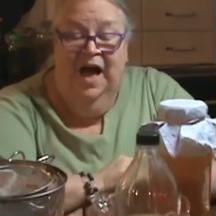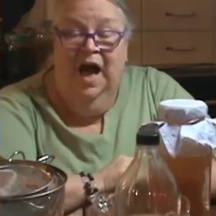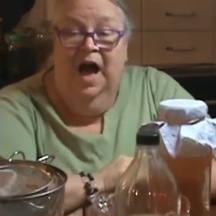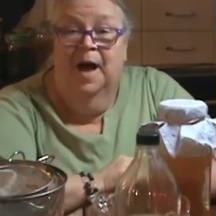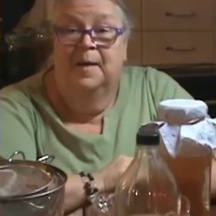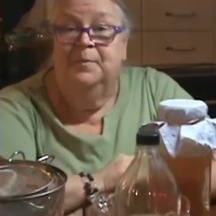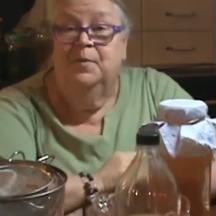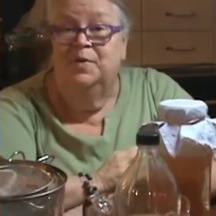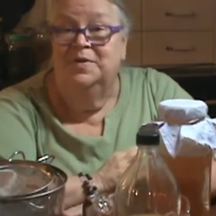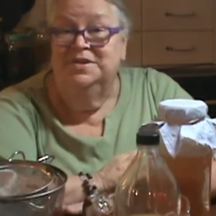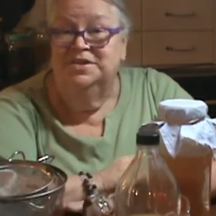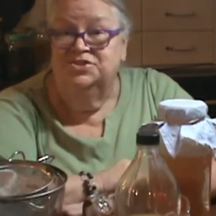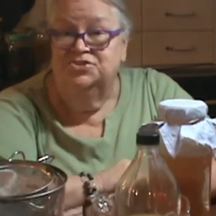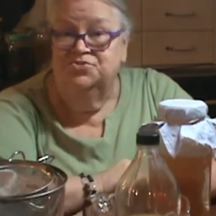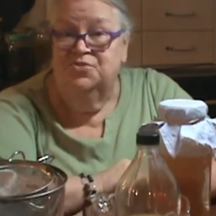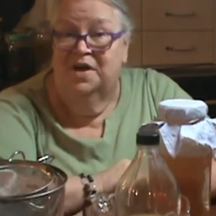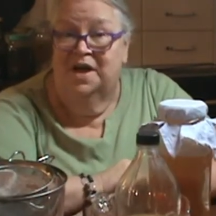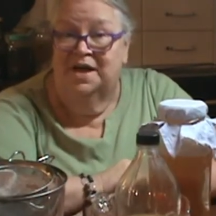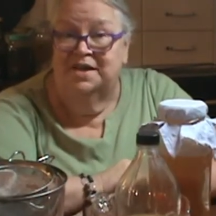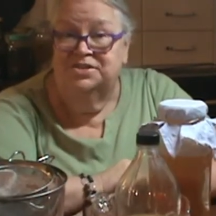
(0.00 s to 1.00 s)
I'm going to
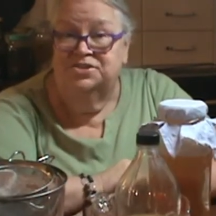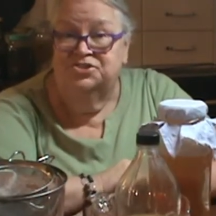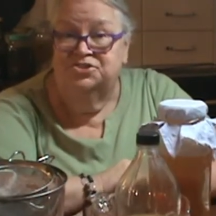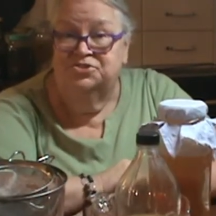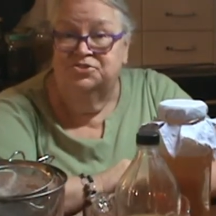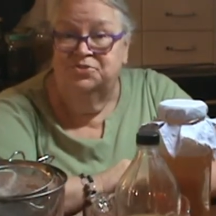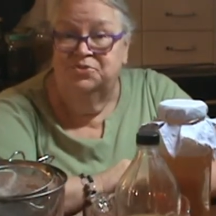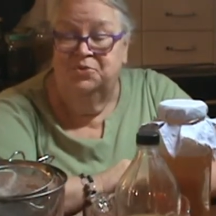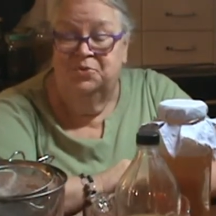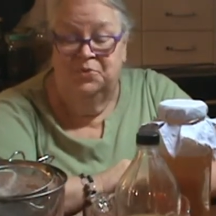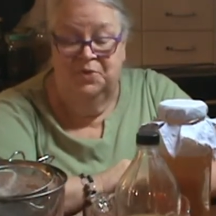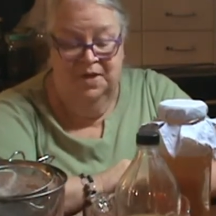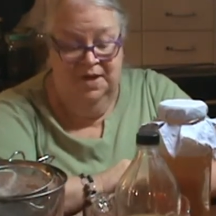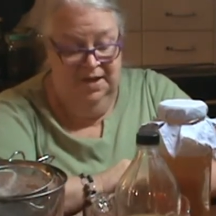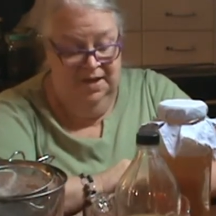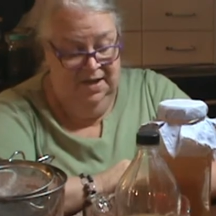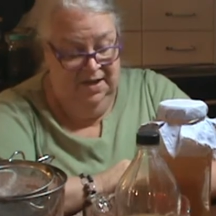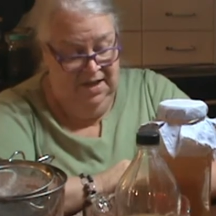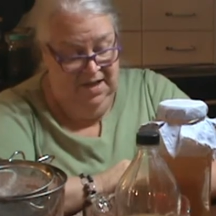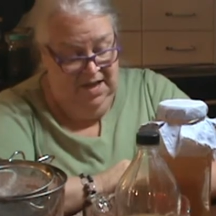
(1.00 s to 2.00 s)
try to
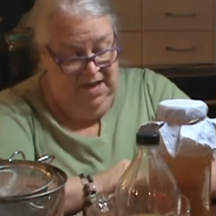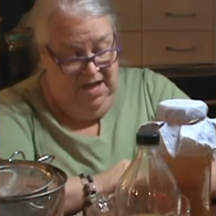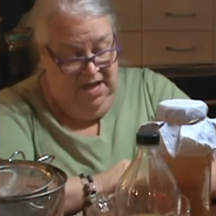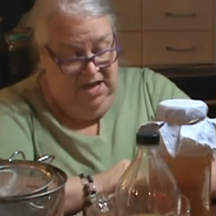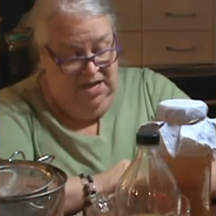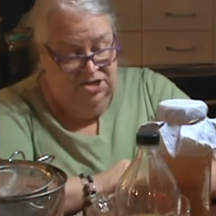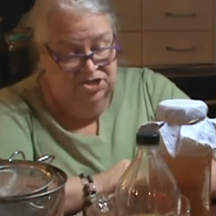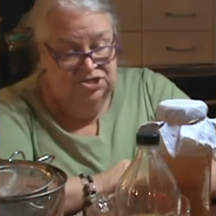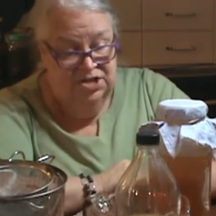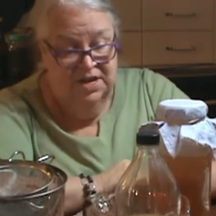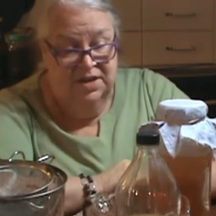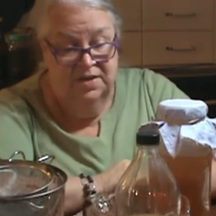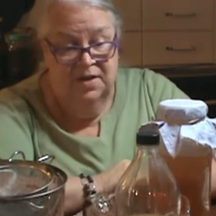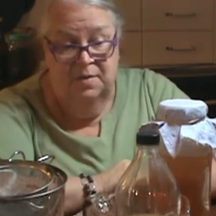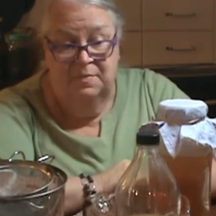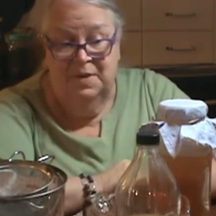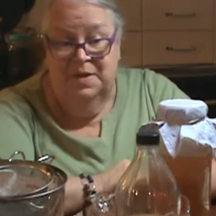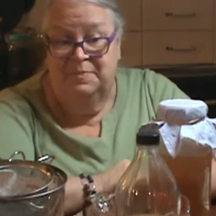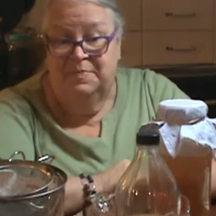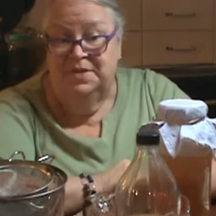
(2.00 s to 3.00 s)
check on
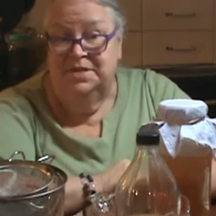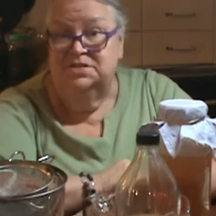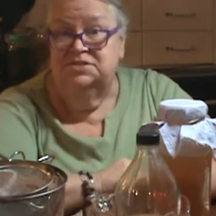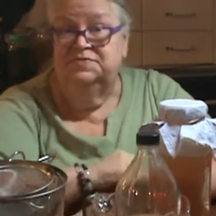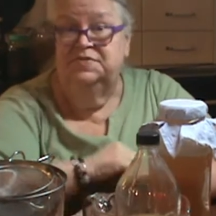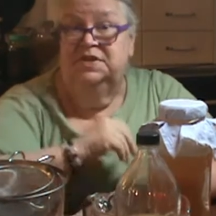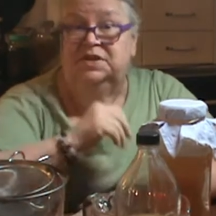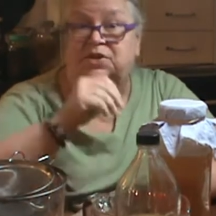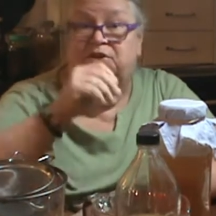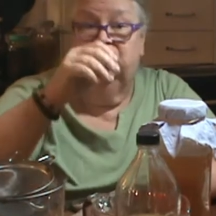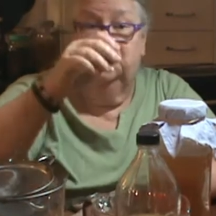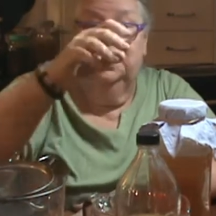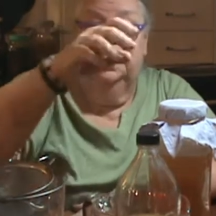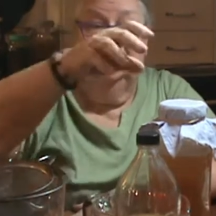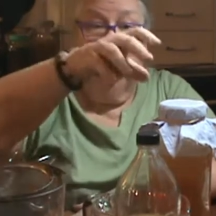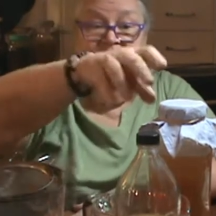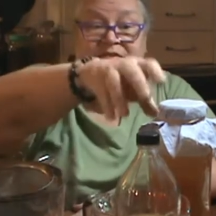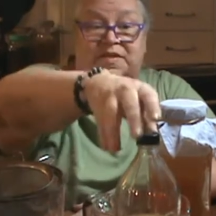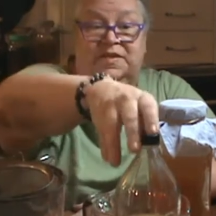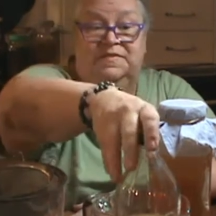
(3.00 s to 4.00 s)
my peach vinegar
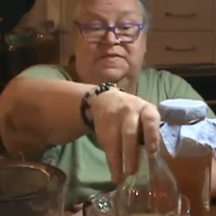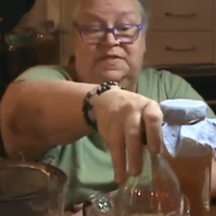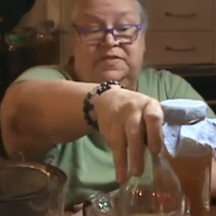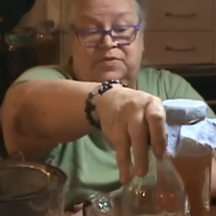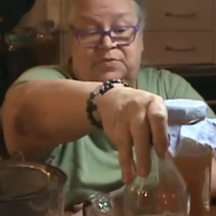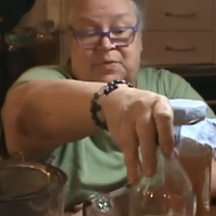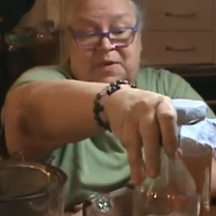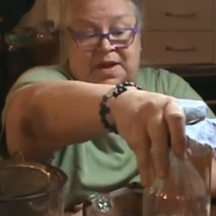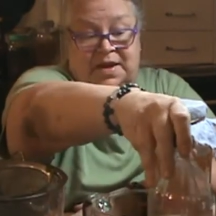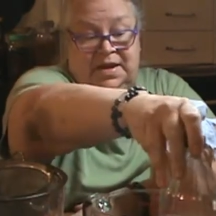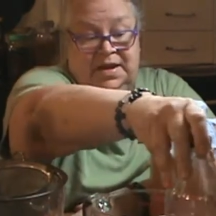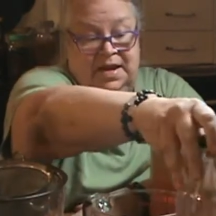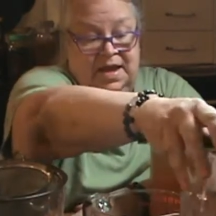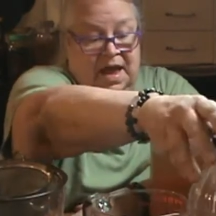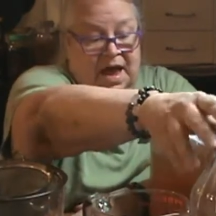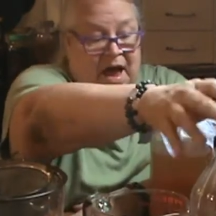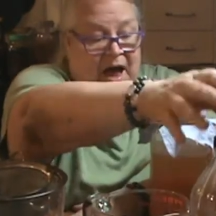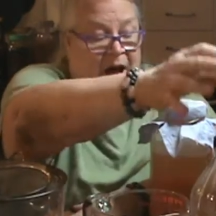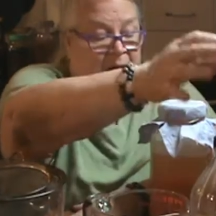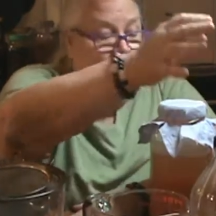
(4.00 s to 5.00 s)
and see if it's ready.
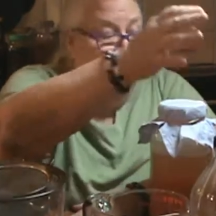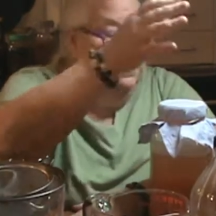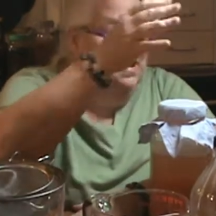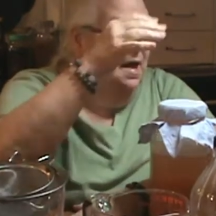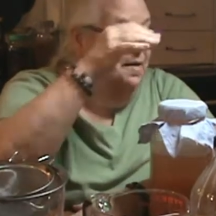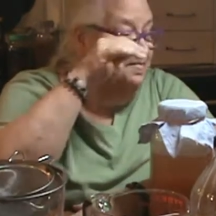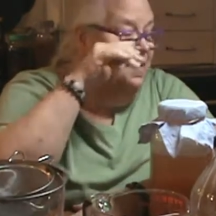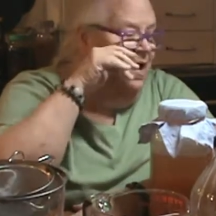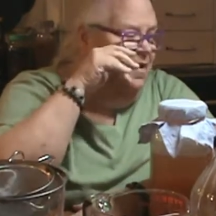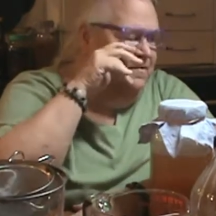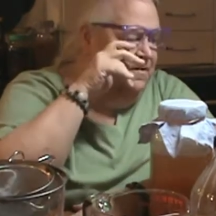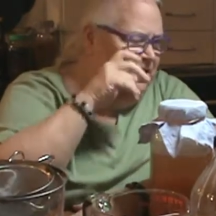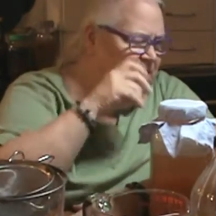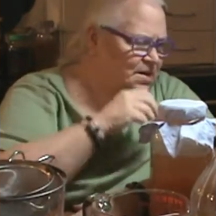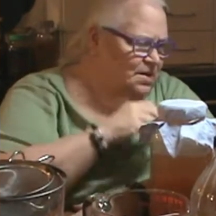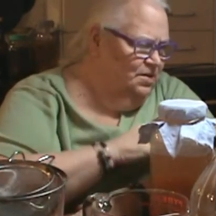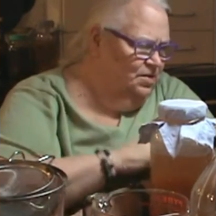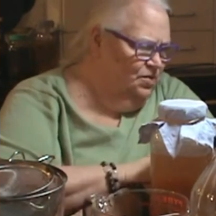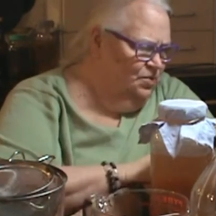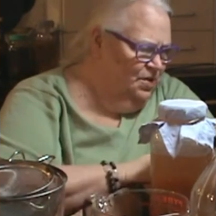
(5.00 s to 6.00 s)
But I'm having a
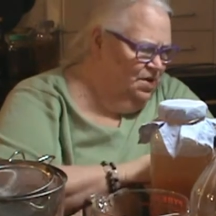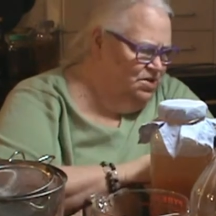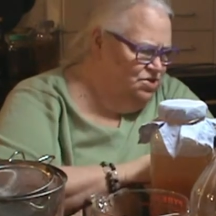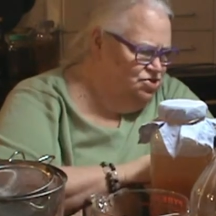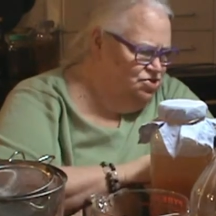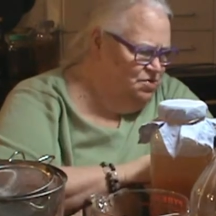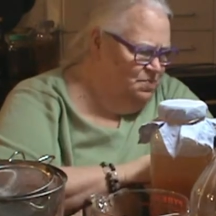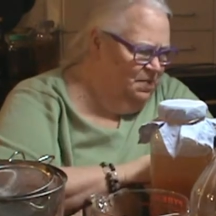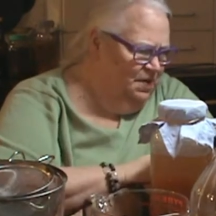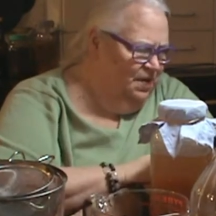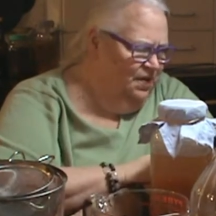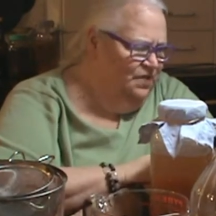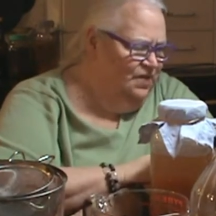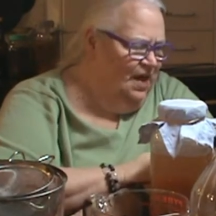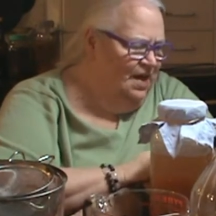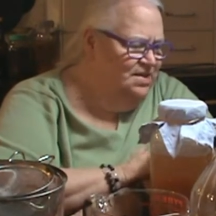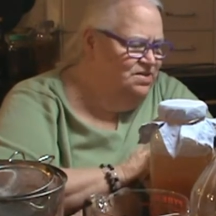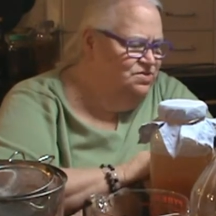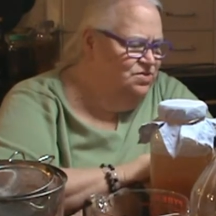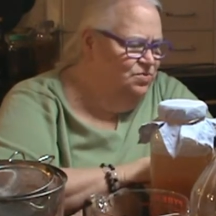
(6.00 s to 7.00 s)
little issue because
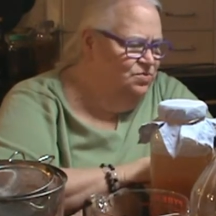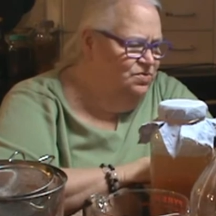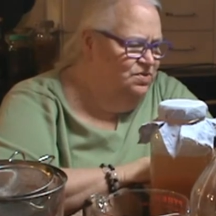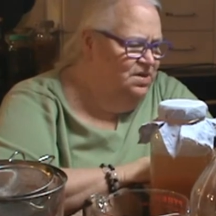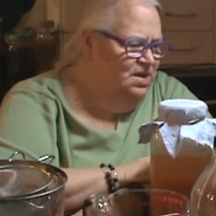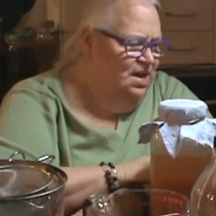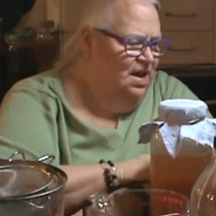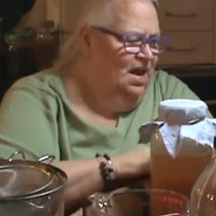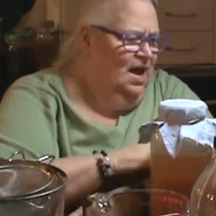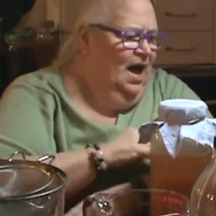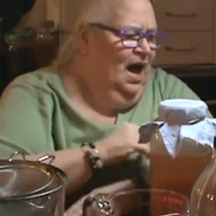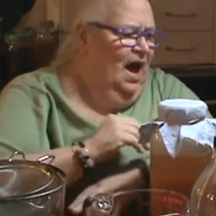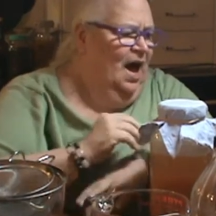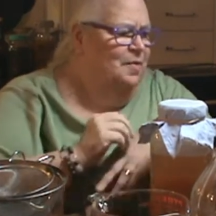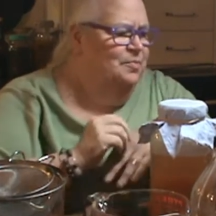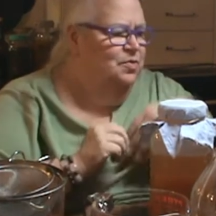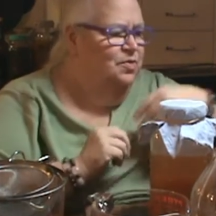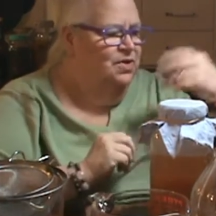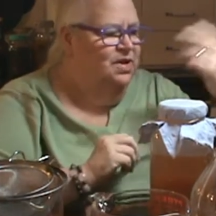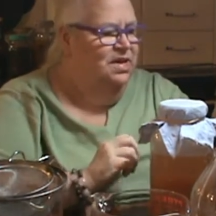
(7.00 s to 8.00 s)
I'm
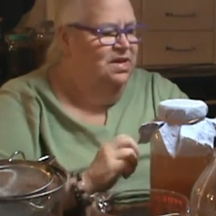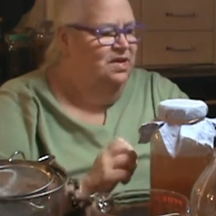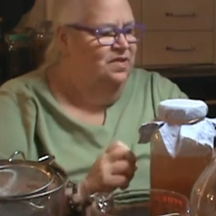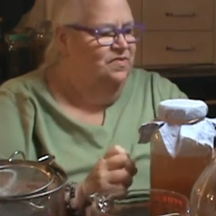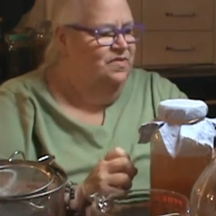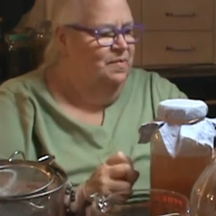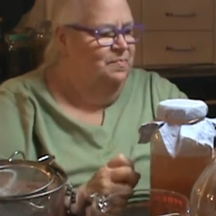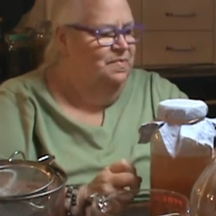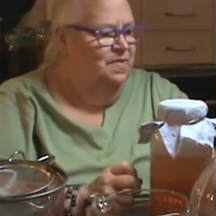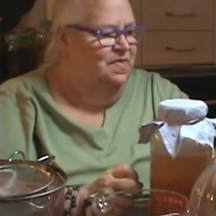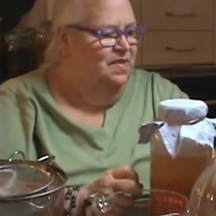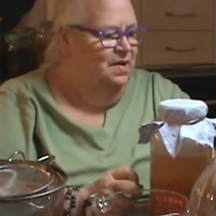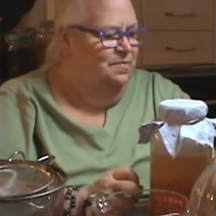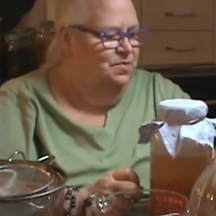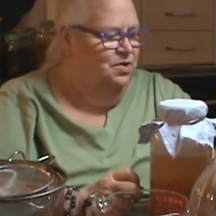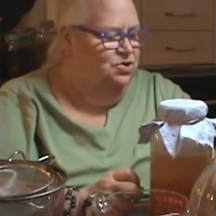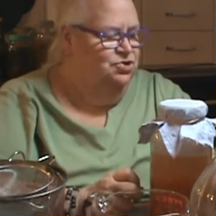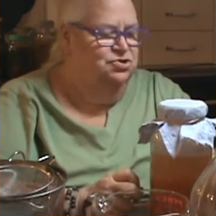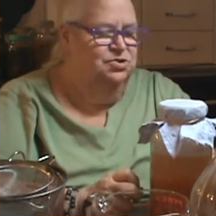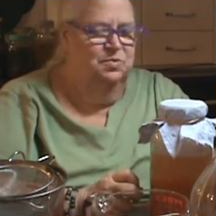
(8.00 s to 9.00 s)
looking at something that I'm
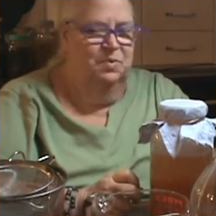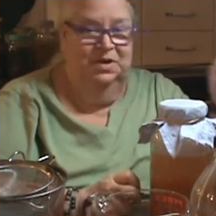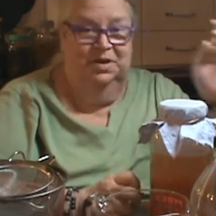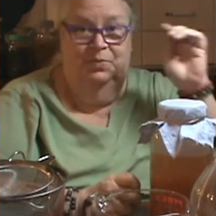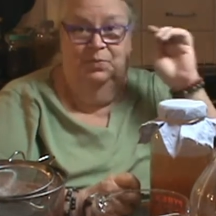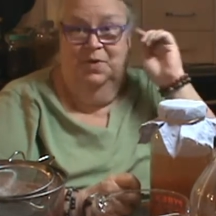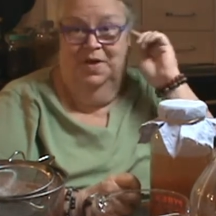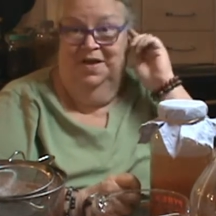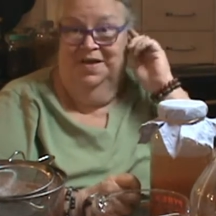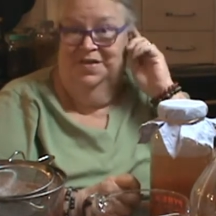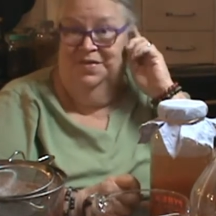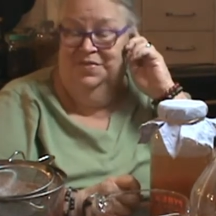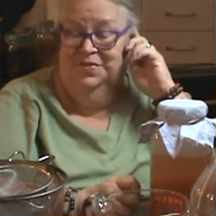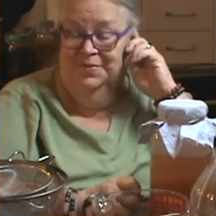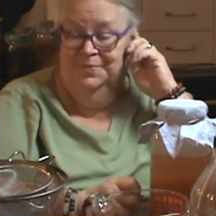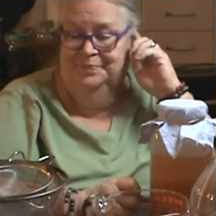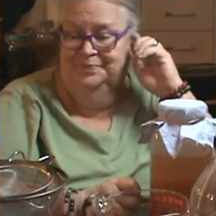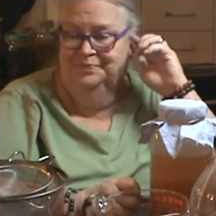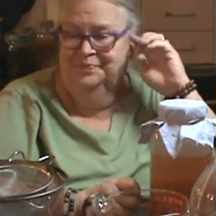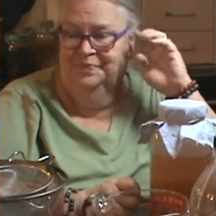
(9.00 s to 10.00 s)
not sure what it was.